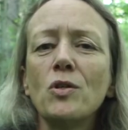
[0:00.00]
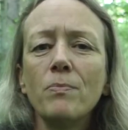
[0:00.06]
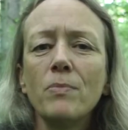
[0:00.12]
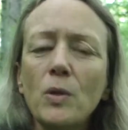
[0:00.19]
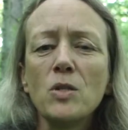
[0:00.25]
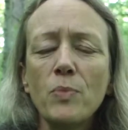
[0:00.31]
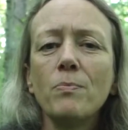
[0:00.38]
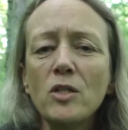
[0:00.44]

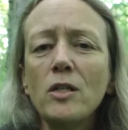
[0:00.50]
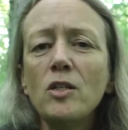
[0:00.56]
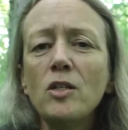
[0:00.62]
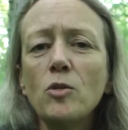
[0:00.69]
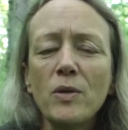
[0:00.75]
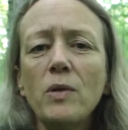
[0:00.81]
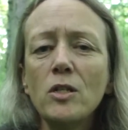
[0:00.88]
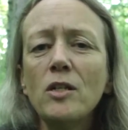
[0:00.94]
especially to
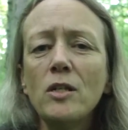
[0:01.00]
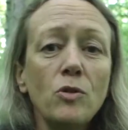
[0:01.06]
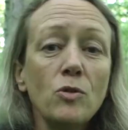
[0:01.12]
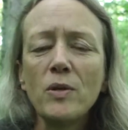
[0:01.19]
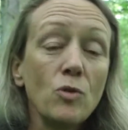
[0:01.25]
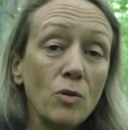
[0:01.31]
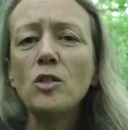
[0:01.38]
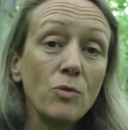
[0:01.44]
people you
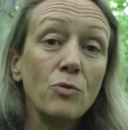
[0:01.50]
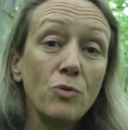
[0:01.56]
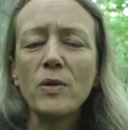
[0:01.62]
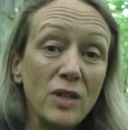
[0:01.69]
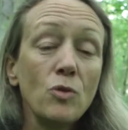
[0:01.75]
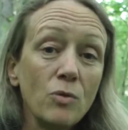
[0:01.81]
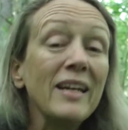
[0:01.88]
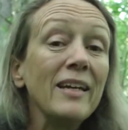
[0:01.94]
don't
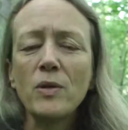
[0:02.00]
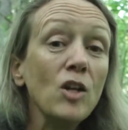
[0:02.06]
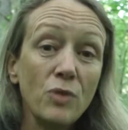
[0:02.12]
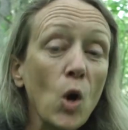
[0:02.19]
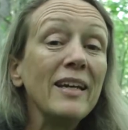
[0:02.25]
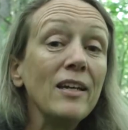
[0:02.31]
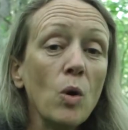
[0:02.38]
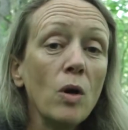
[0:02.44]
really
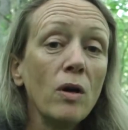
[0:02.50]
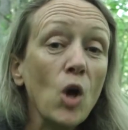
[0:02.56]
know,